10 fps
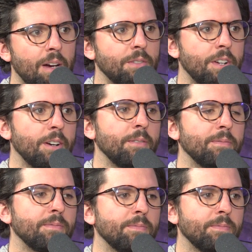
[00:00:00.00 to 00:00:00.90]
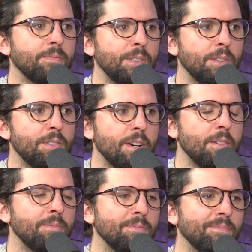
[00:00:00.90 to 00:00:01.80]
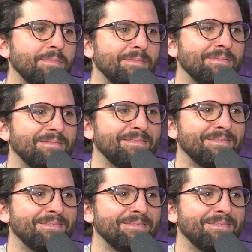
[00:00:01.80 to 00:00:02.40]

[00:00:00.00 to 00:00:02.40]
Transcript: out to Sarah. We love Sarah. Mm-hmm.